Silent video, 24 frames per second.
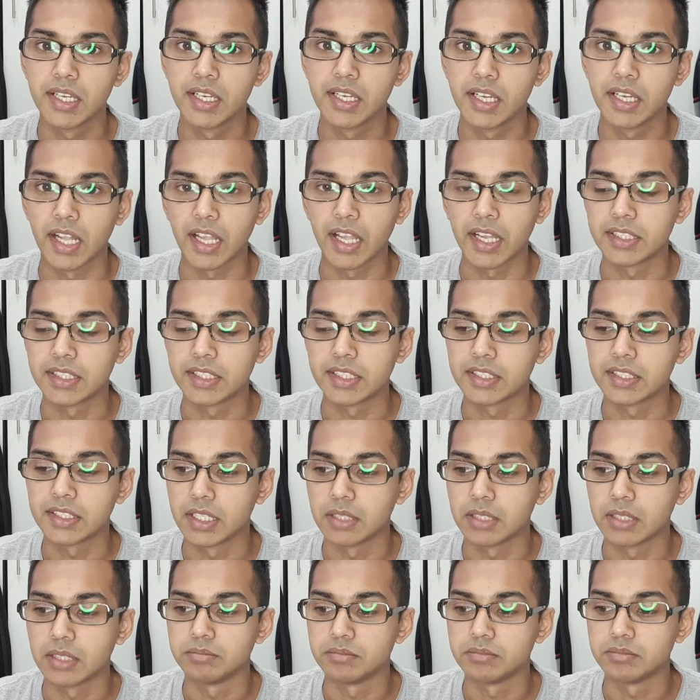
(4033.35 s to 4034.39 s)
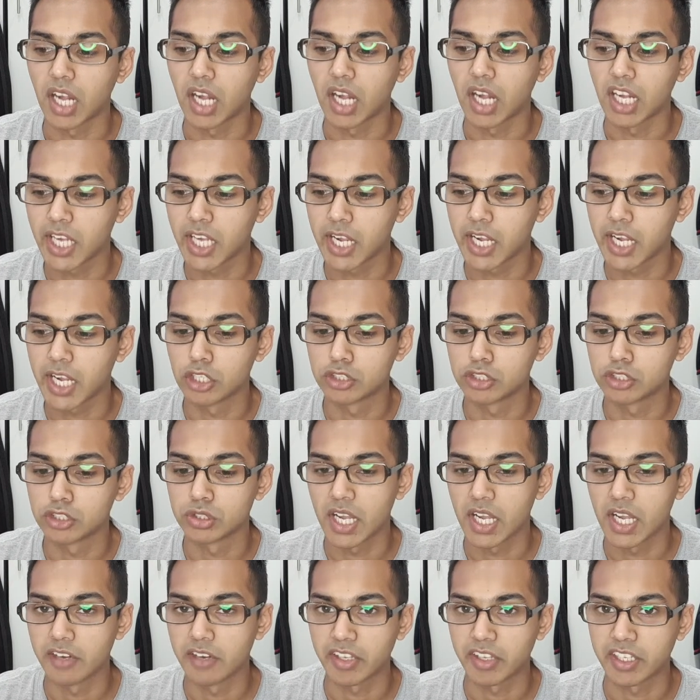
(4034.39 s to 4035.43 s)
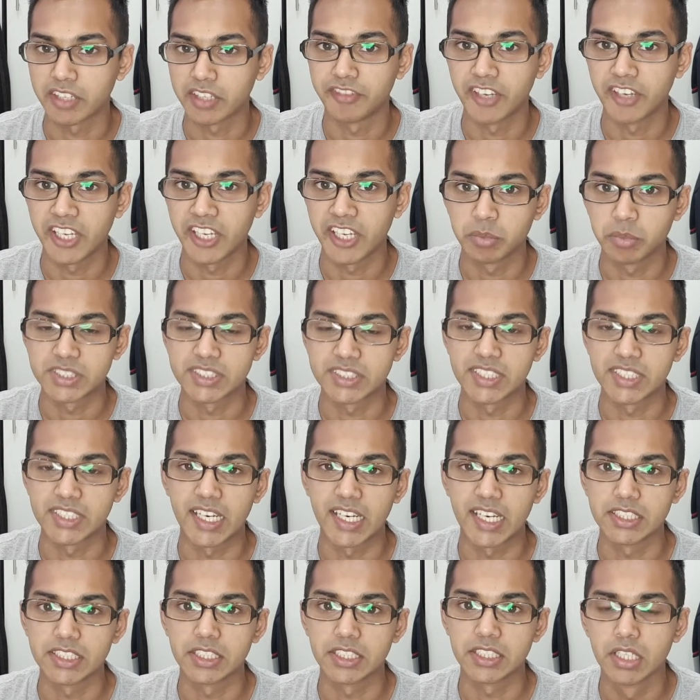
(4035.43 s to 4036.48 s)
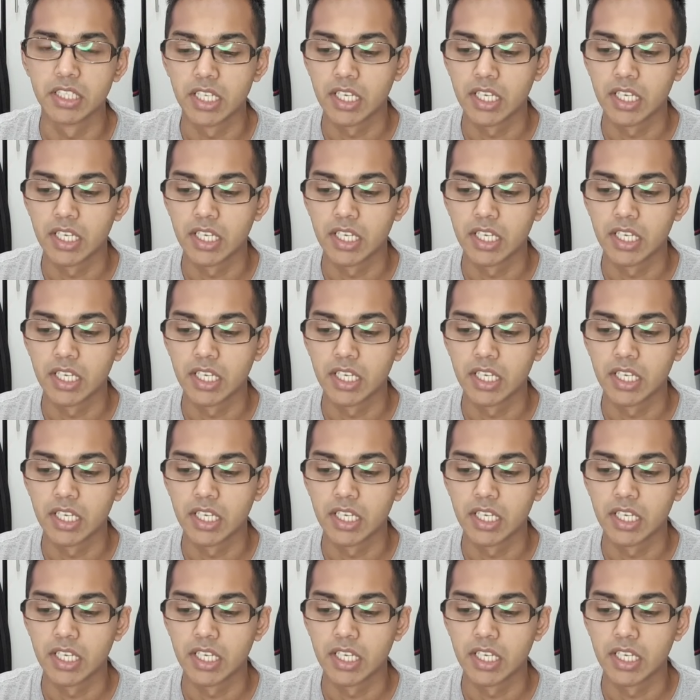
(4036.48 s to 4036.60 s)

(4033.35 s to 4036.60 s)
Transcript: Like I try not to have like a fake personality.